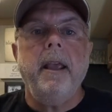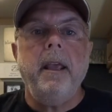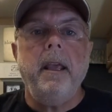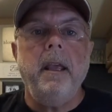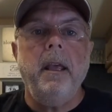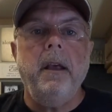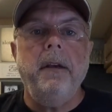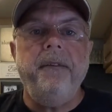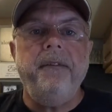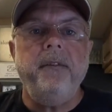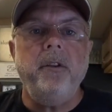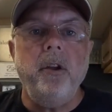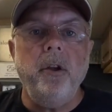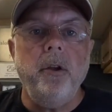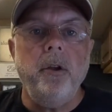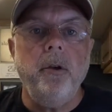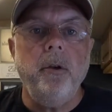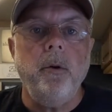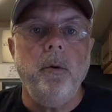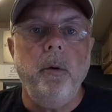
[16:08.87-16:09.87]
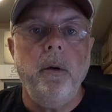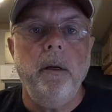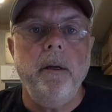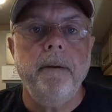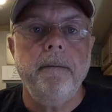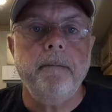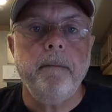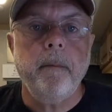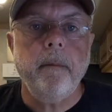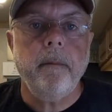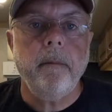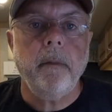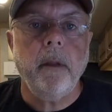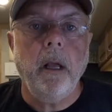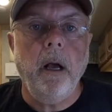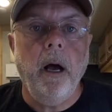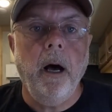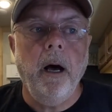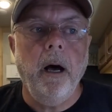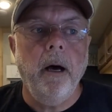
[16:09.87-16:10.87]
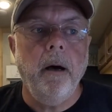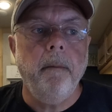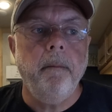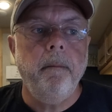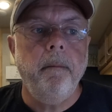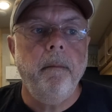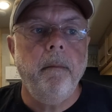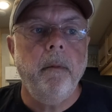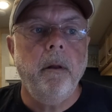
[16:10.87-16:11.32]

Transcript: If you want